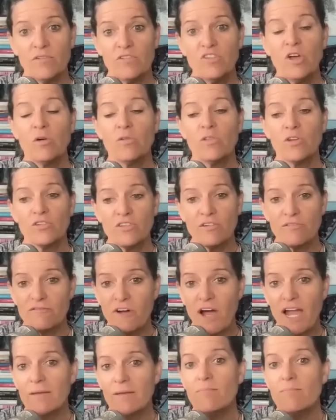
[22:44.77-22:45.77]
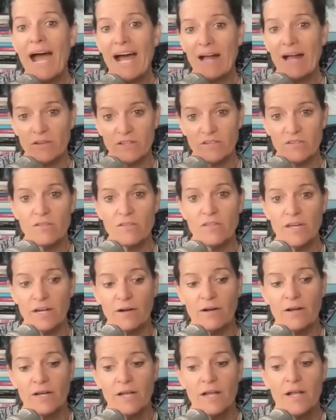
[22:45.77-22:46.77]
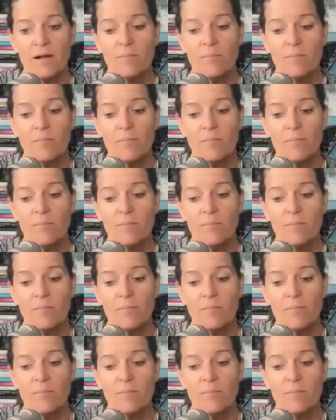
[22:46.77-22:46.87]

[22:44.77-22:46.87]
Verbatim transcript: So there's a fine balance there.